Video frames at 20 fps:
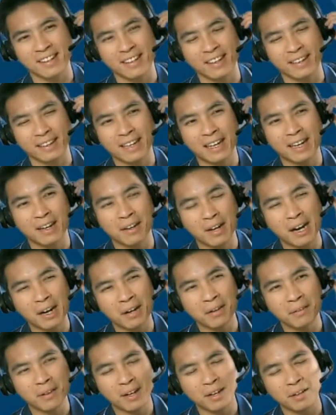Like,
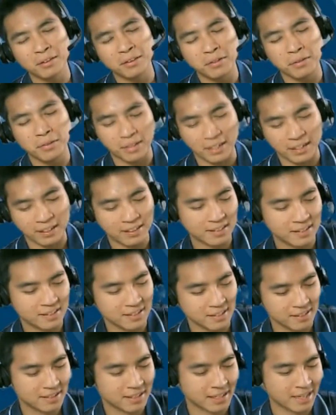how do you think this
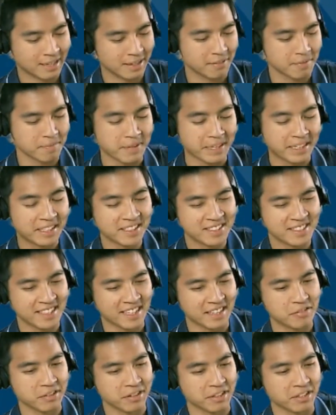is kind of maker
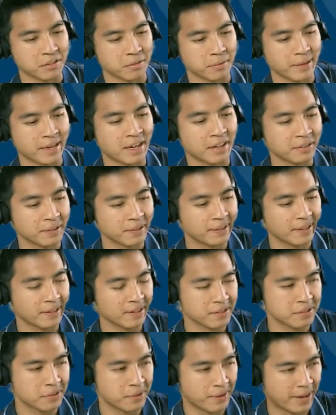centric in a way? How do you think
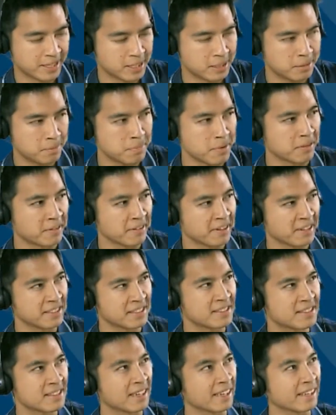this whole
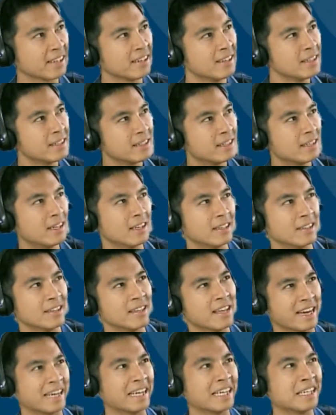experience like
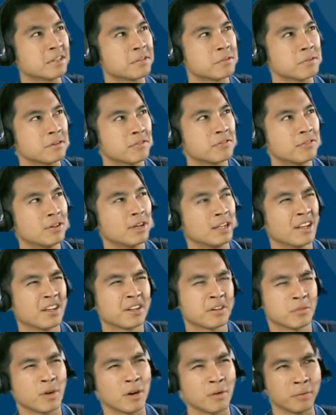aligns with a lot
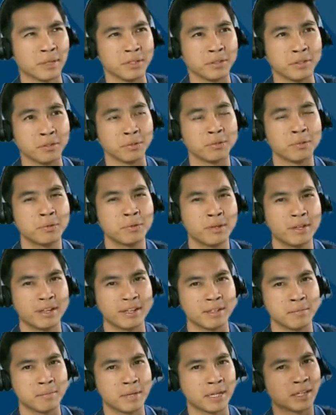of what we do
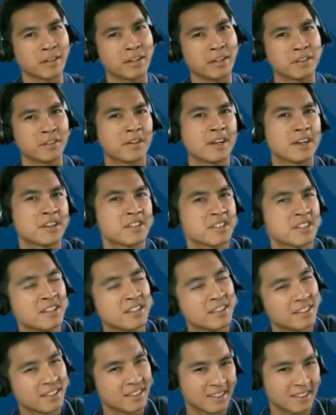in maker education?